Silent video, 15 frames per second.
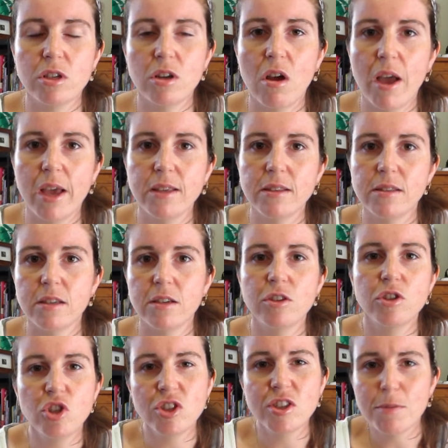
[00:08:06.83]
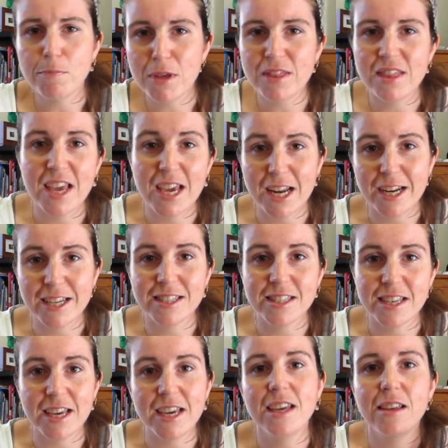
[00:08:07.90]
nice and just the bit they're going to
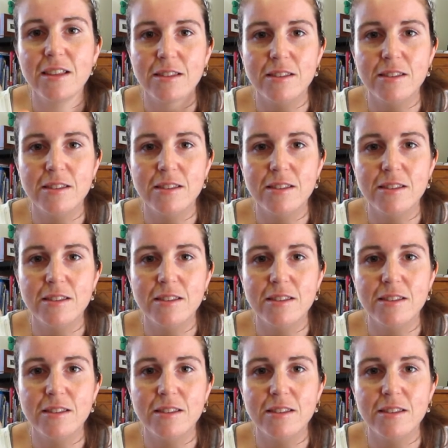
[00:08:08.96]
see,